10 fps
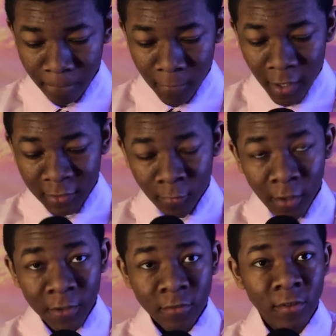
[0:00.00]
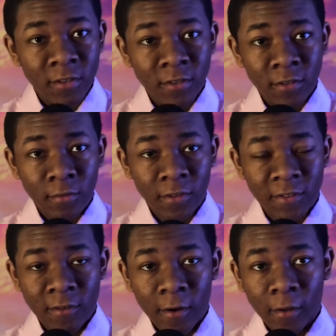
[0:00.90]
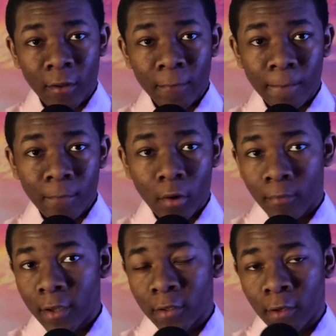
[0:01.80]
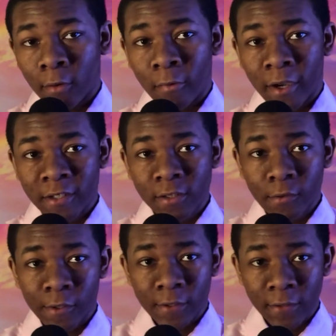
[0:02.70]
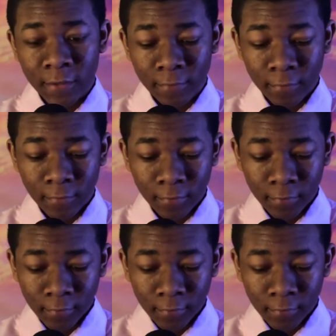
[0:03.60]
as well as Christians who are struggling or making unwise choices, mm-hmm.